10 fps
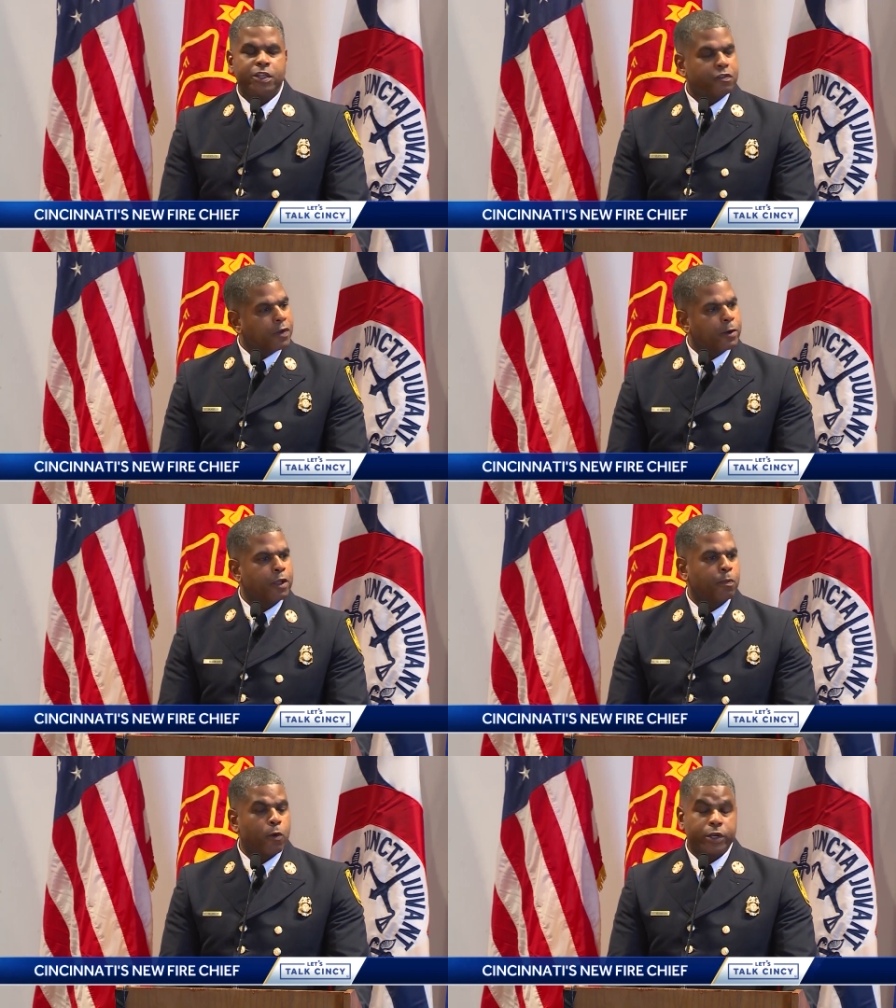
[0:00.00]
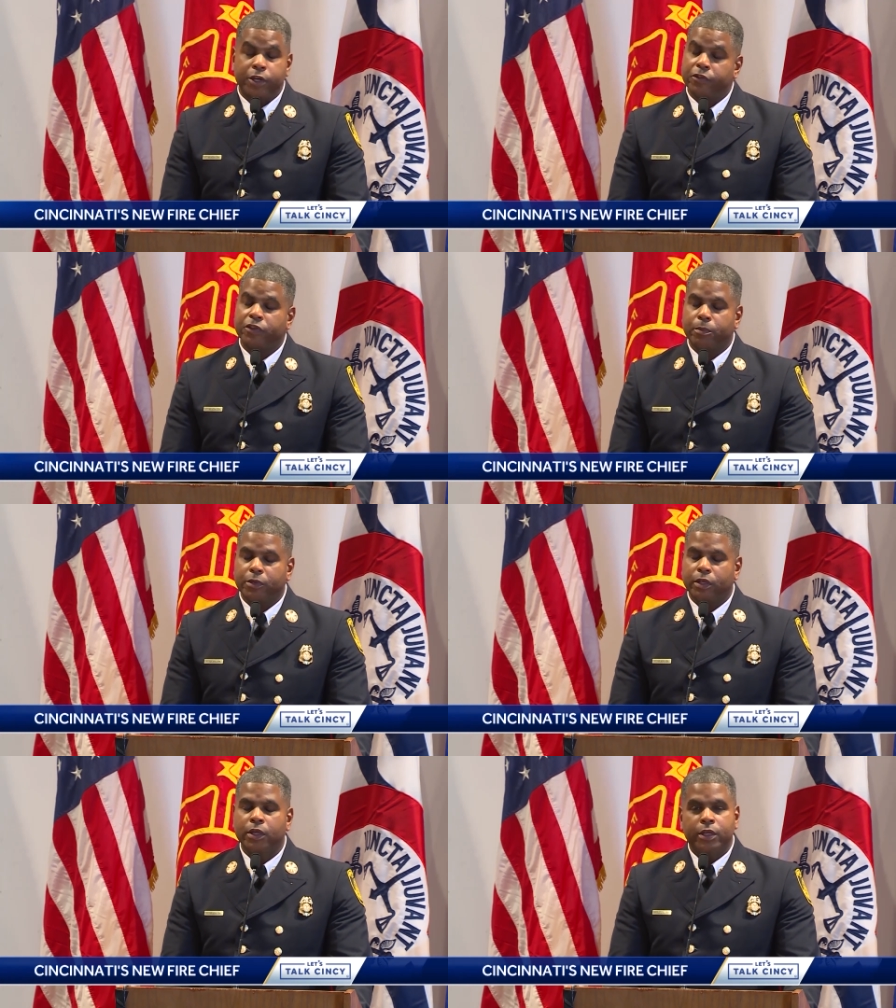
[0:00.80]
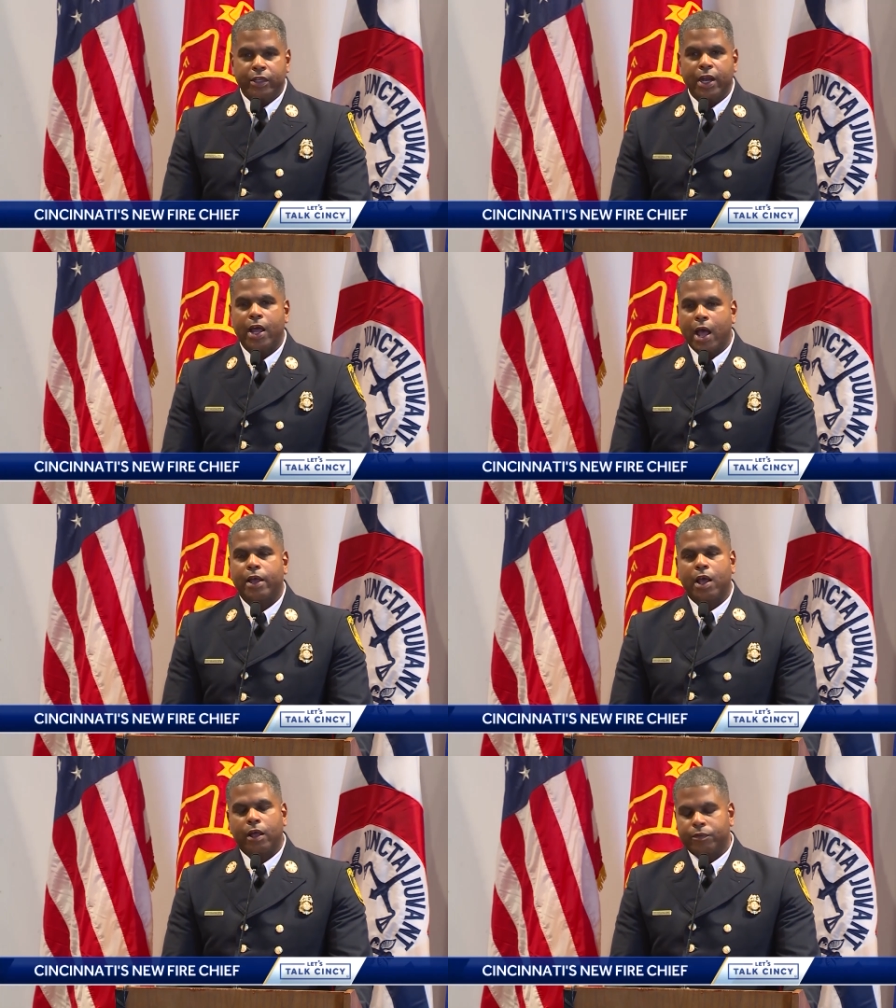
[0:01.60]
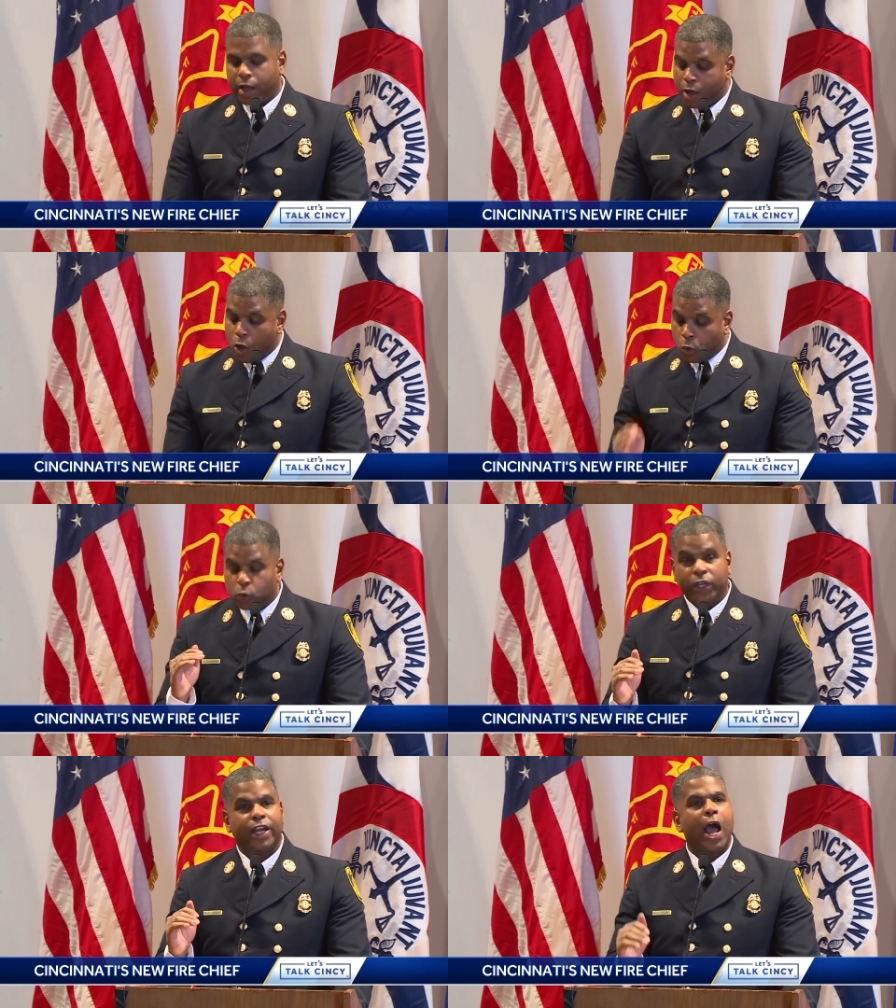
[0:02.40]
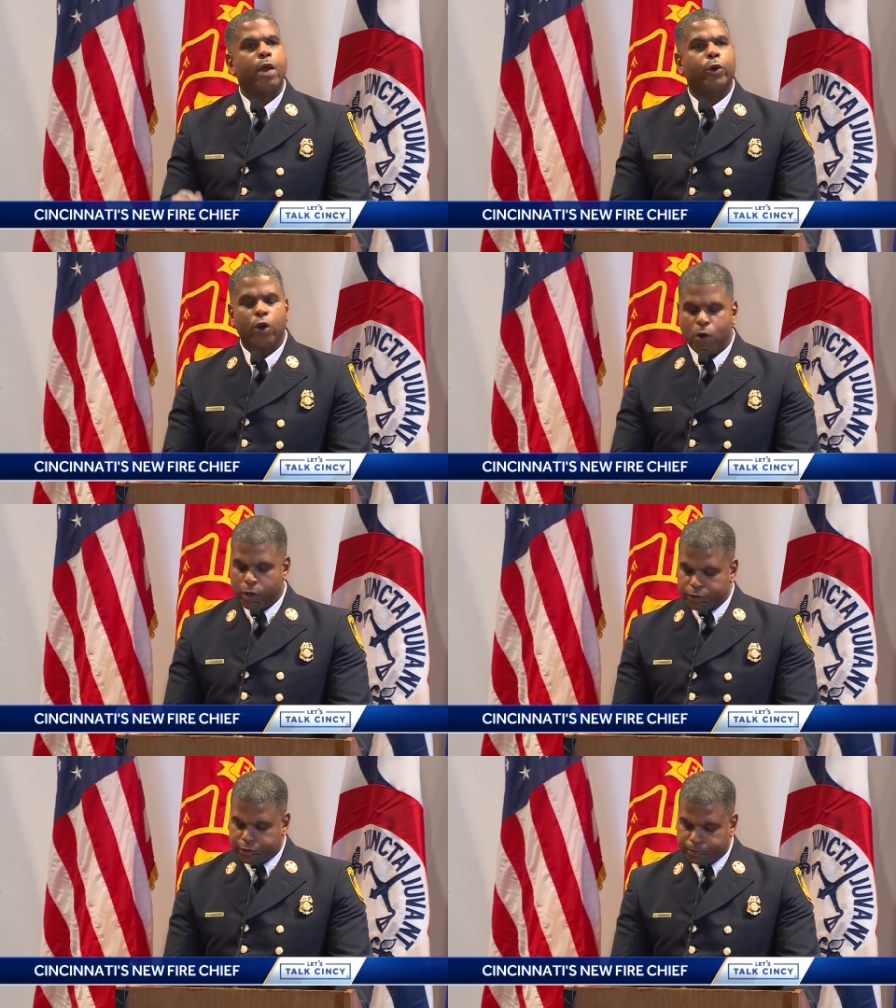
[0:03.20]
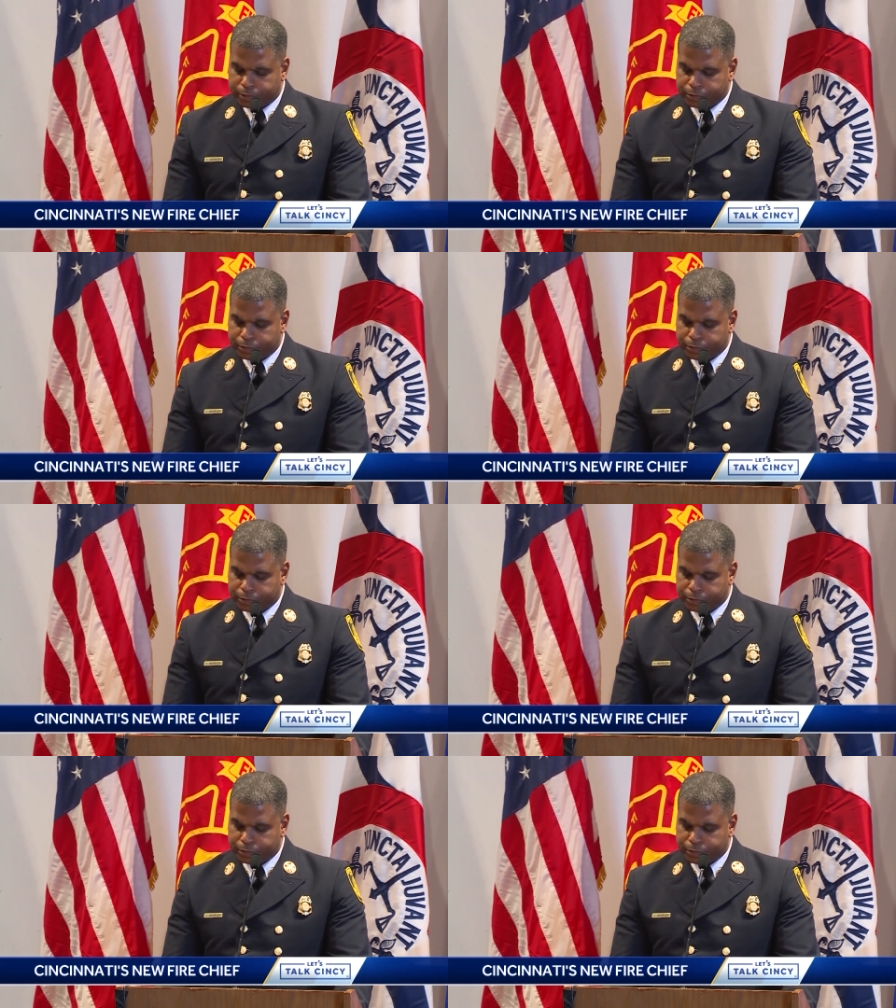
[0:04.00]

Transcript: is very important and is something that I, I, I hold in high regards.